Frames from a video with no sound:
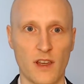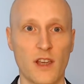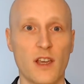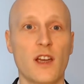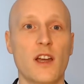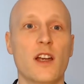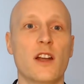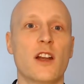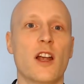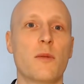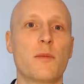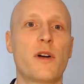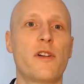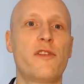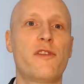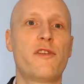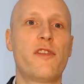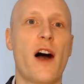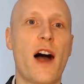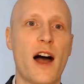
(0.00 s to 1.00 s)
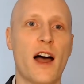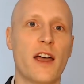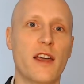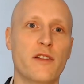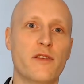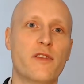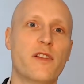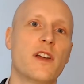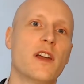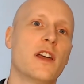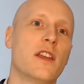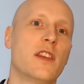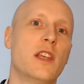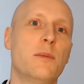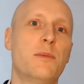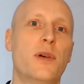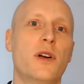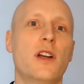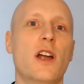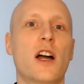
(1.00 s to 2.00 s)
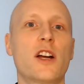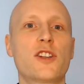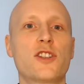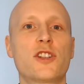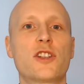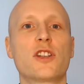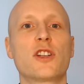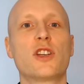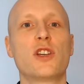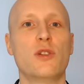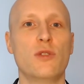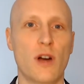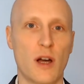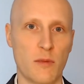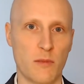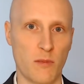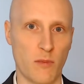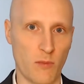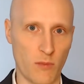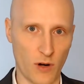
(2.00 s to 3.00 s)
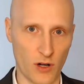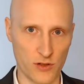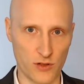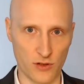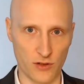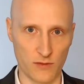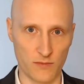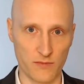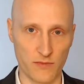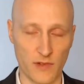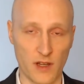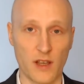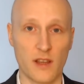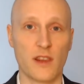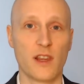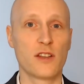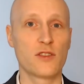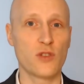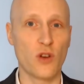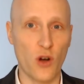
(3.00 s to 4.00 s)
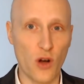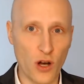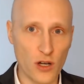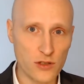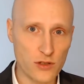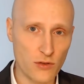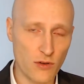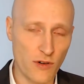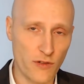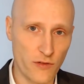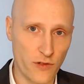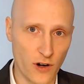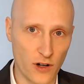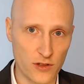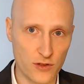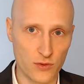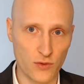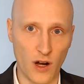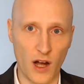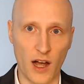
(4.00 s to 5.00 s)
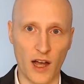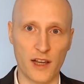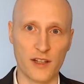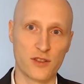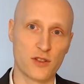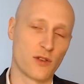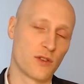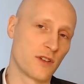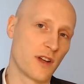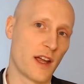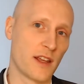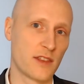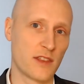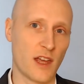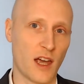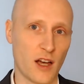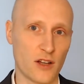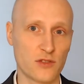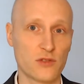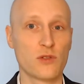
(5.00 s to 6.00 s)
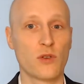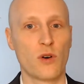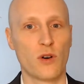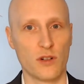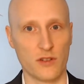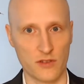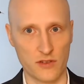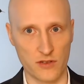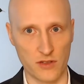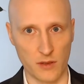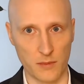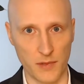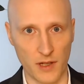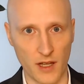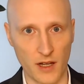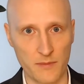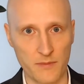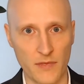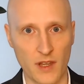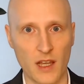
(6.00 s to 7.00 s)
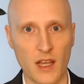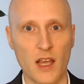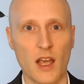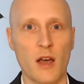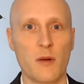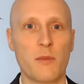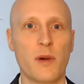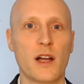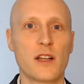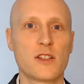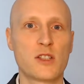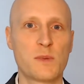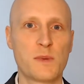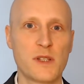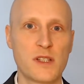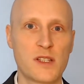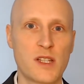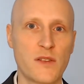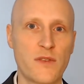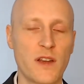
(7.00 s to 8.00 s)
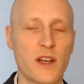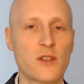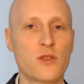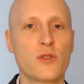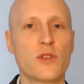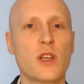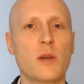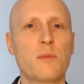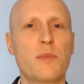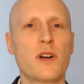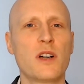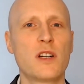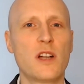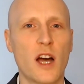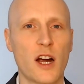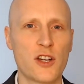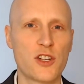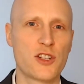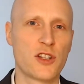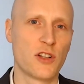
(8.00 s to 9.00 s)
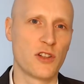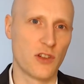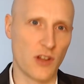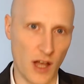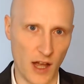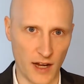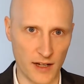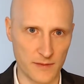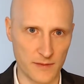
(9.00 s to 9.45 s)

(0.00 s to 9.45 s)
Number 5, the production QM module. This also refers to ISO 9000 or similar, but specific to the production line.